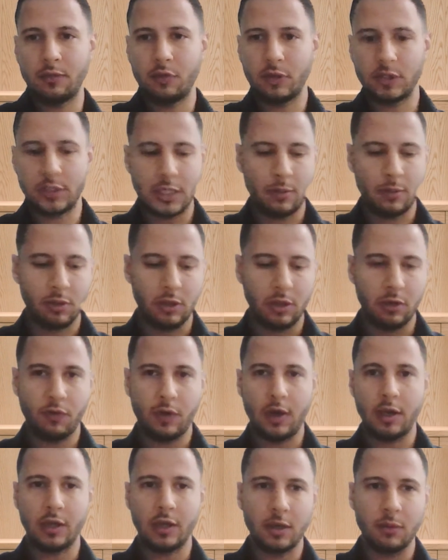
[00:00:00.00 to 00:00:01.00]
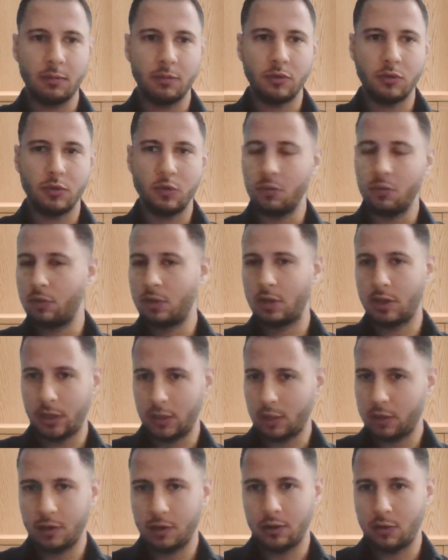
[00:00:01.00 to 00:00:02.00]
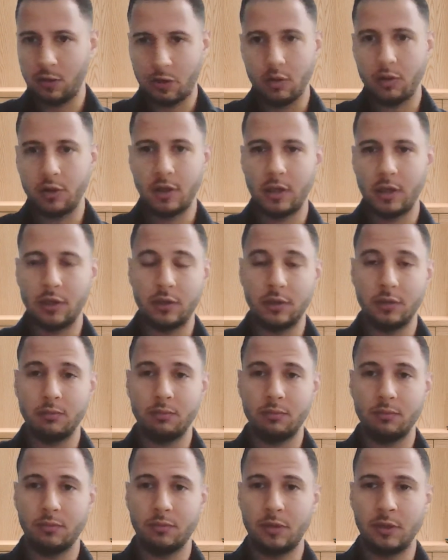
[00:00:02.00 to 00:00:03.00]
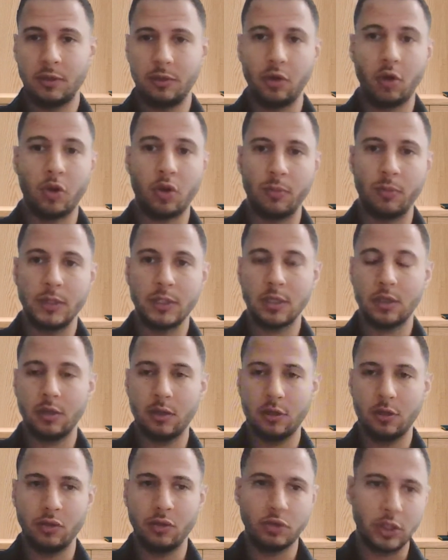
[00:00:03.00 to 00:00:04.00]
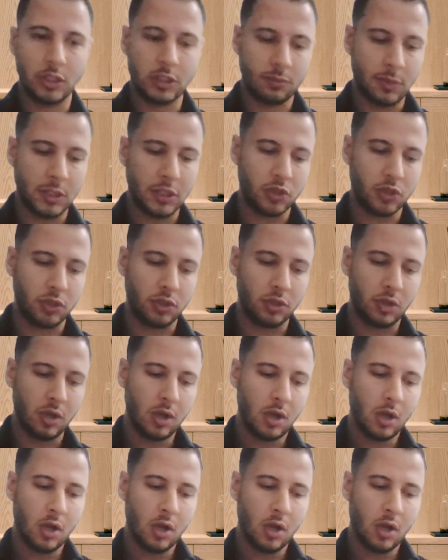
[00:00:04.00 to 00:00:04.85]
For example, if I came to you with like all the documents you just mentioned,